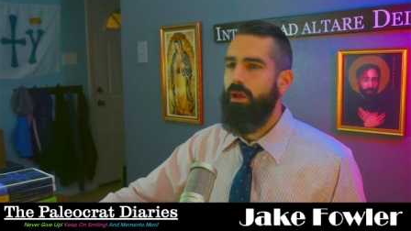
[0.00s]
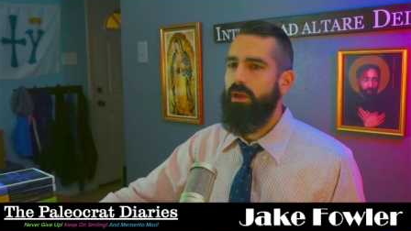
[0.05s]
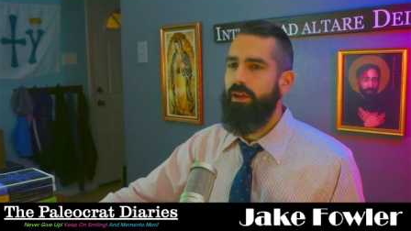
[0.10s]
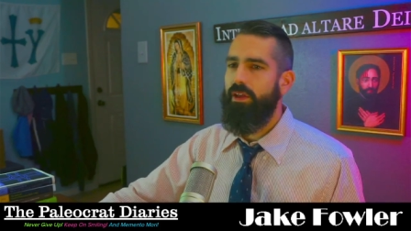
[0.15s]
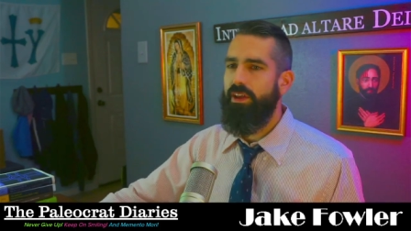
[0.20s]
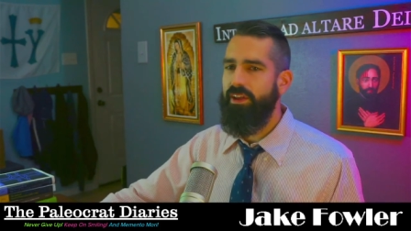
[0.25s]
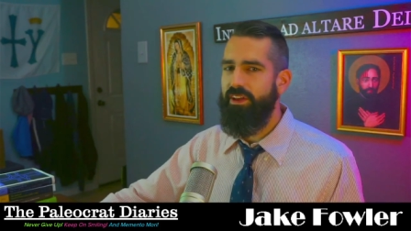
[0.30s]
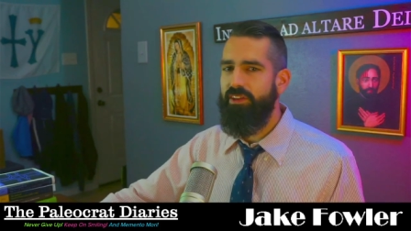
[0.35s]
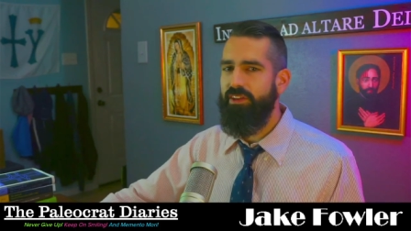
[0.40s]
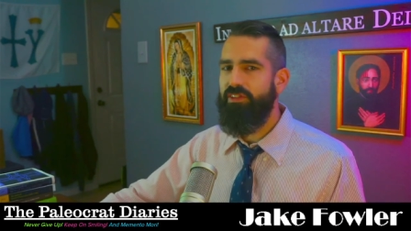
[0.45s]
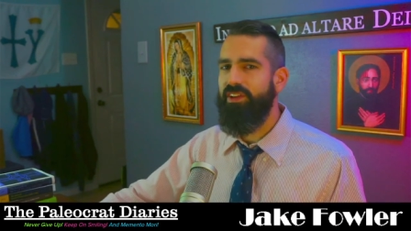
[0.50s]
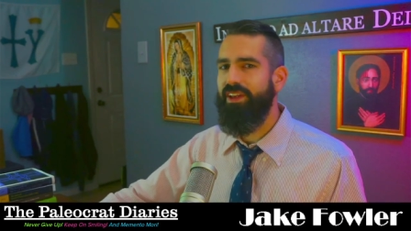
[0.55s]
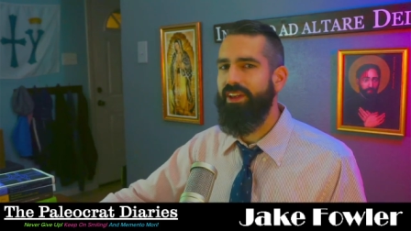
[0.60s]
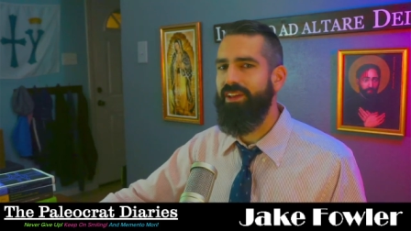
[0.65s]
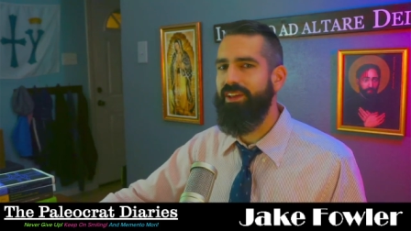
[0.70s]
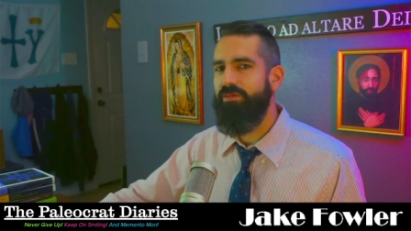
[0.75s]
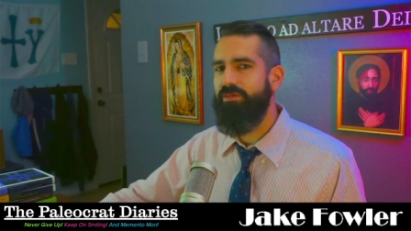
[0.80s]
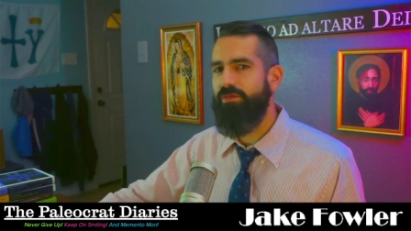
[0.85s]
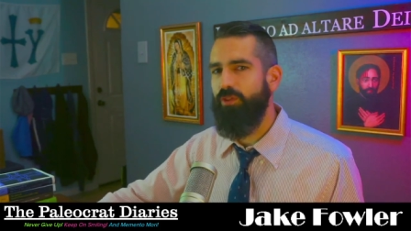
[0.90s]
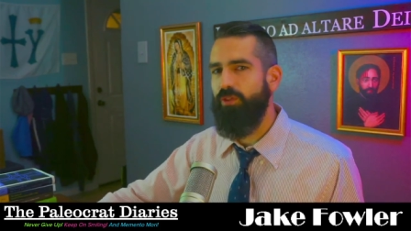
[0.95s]
his
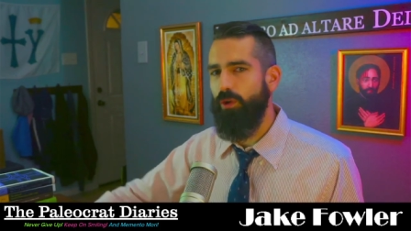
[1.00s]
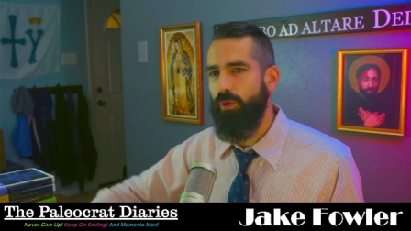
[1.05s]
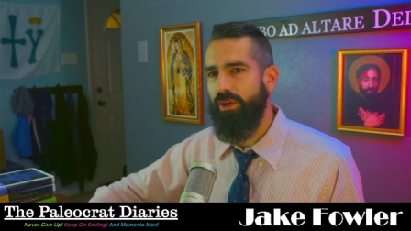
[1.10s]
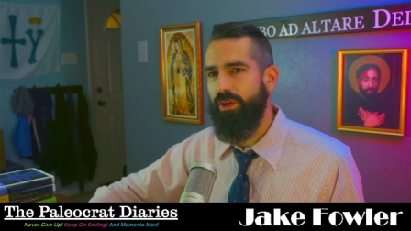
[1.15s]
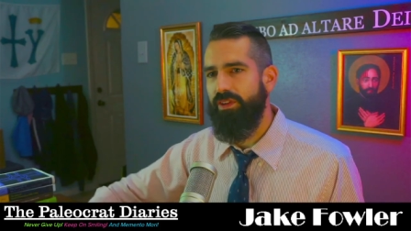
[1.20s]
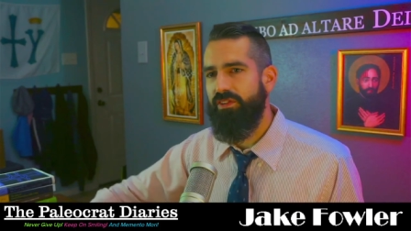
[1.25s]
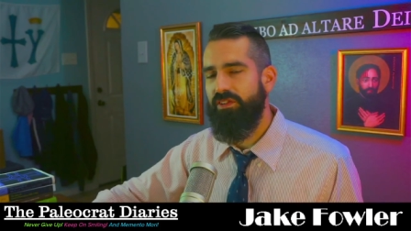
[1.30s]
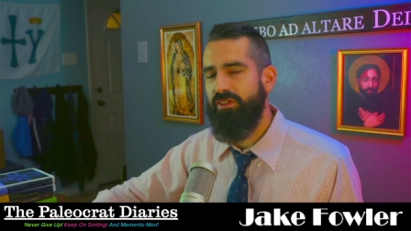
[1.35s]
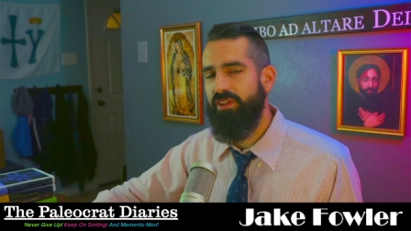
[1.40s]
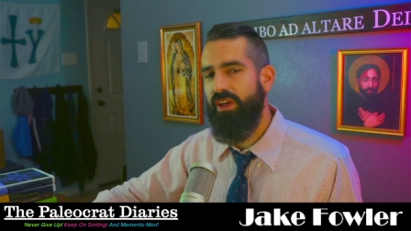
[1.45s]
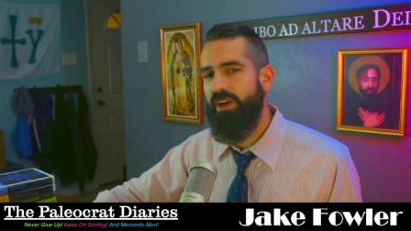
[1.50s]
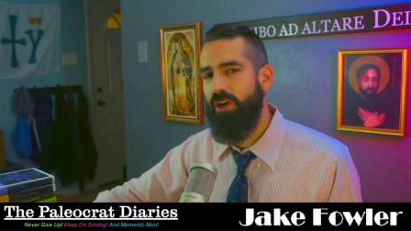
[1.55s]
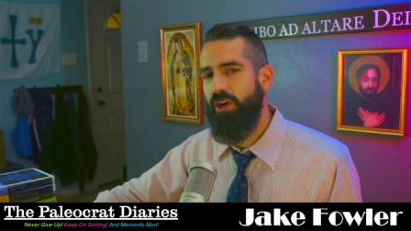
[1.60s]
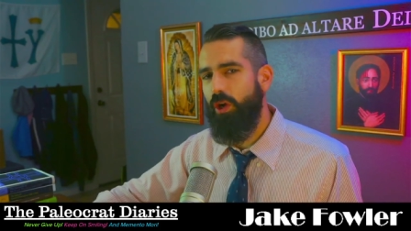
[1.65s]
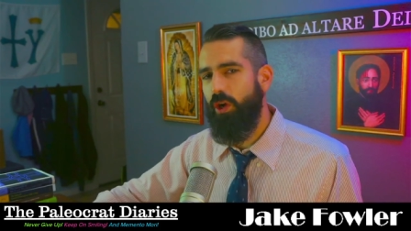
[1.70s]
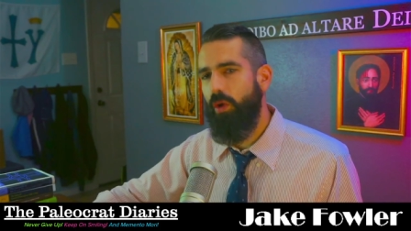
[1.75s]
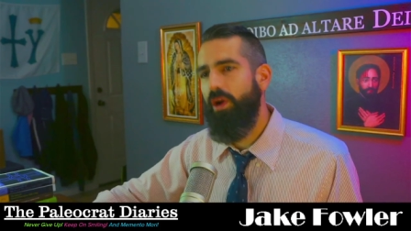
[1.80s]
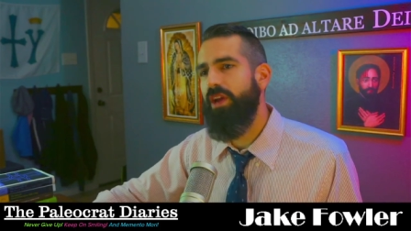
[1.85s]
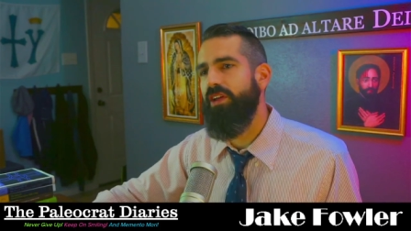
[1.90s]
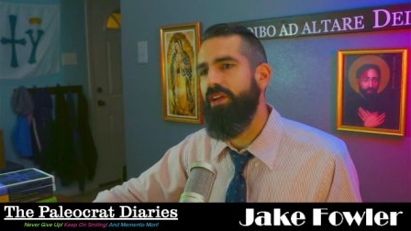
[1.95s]
influence
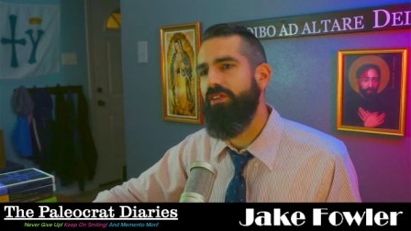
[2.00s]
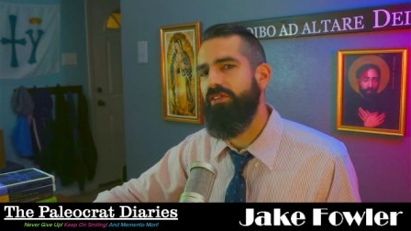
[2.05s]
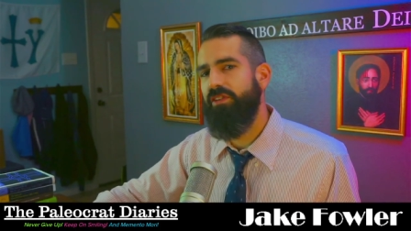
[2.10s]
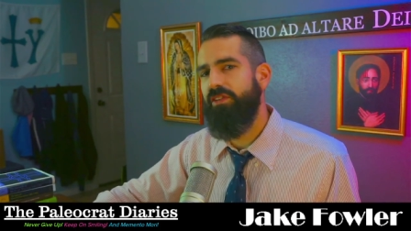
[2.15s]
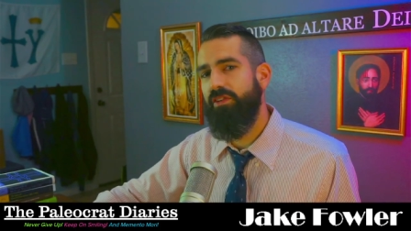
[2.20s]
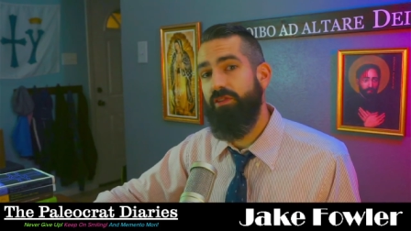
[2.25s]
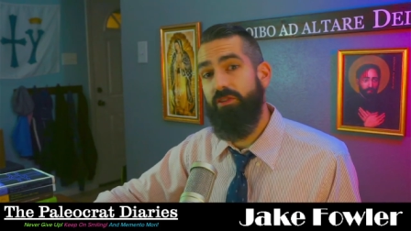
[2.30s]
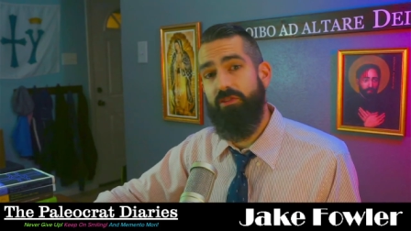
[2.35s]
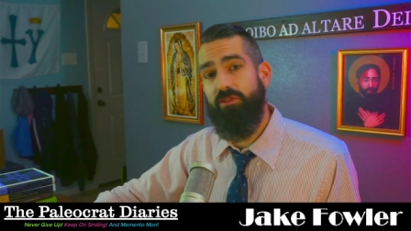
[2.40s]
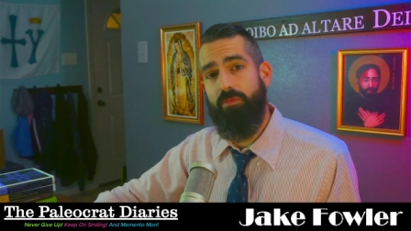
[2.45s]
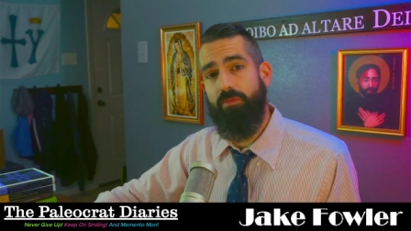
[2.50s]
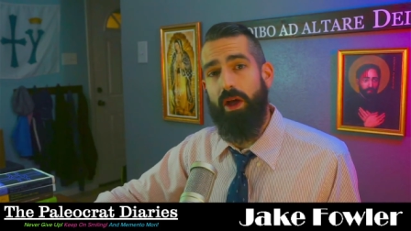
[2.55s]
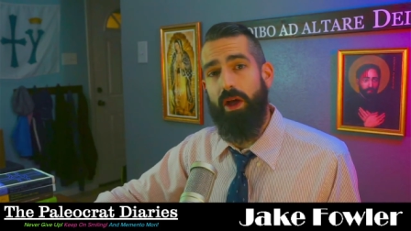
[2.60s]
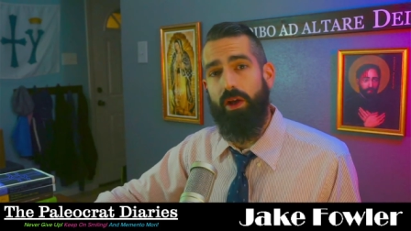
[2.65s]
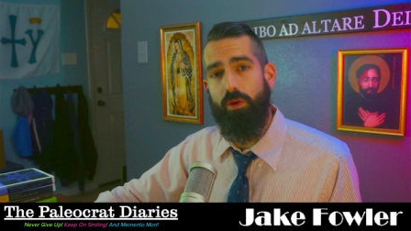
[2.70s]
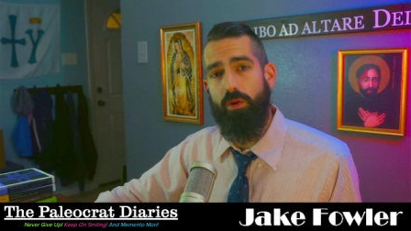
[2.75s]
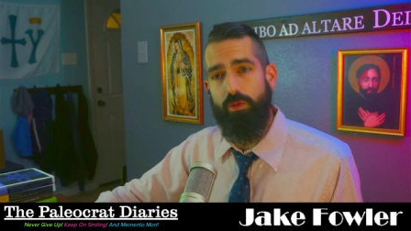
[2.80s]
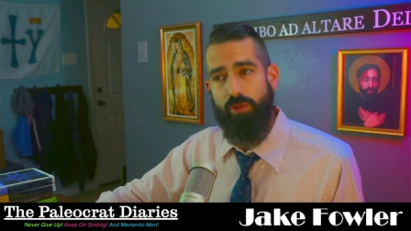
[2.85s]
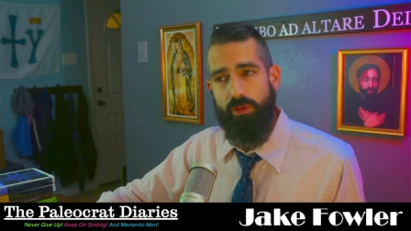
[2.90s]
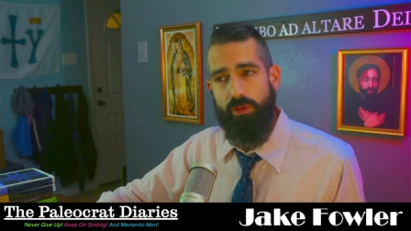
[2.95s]
increased. This is
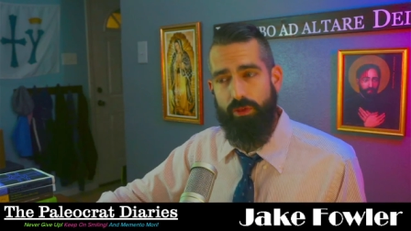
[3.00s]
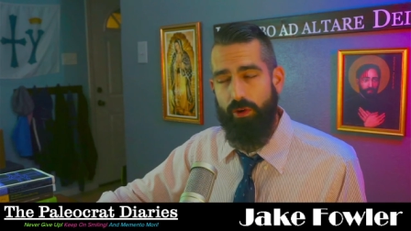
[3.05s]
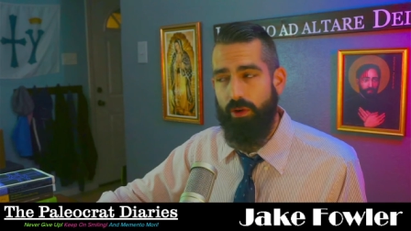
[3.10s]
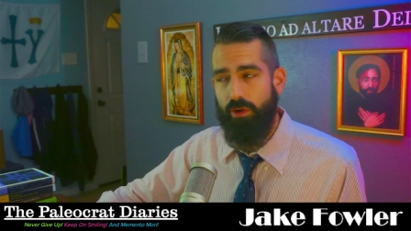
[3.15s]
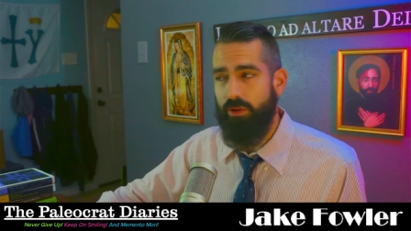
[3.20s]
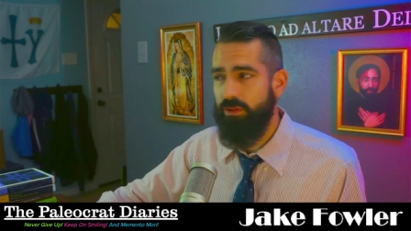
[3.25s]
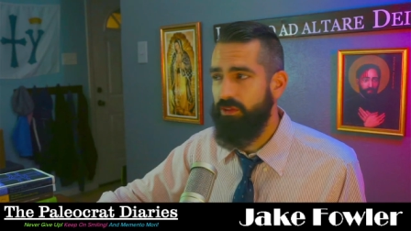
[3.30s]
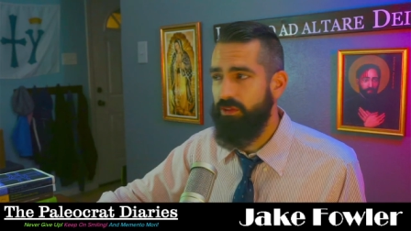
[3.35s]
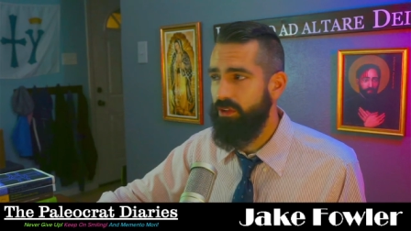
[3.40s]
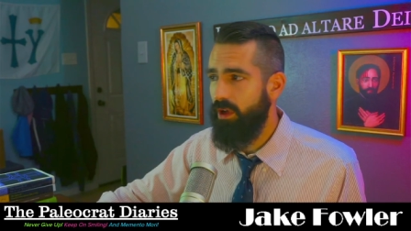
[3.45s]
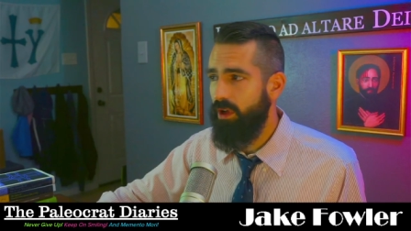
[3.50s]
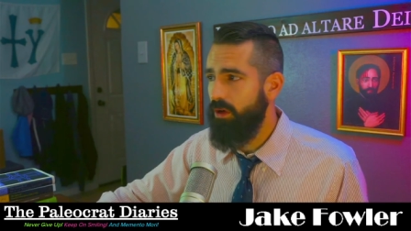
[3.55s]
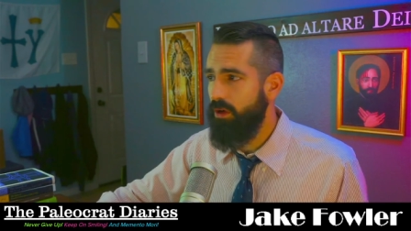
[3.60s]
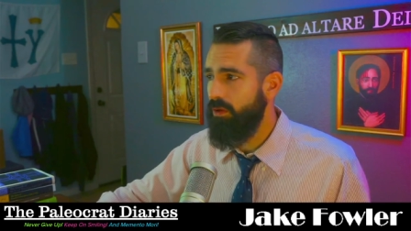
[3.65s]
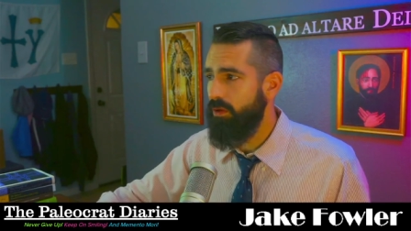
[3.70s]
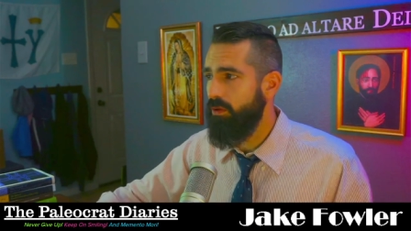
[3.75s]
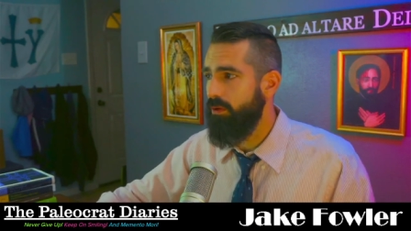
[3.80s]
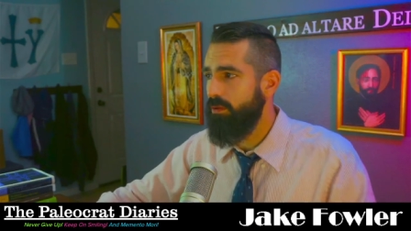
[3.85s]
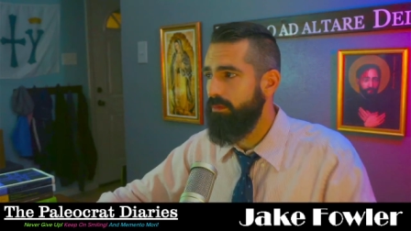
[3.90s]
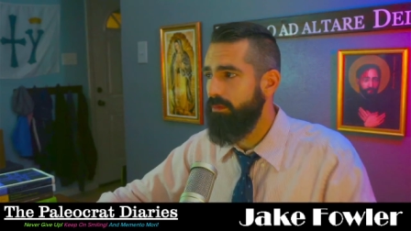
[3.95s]
Michael III's
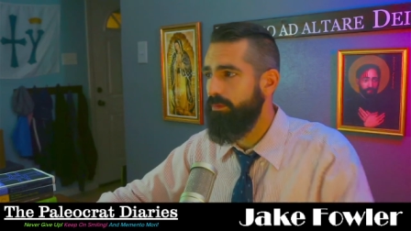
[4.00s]
uncle.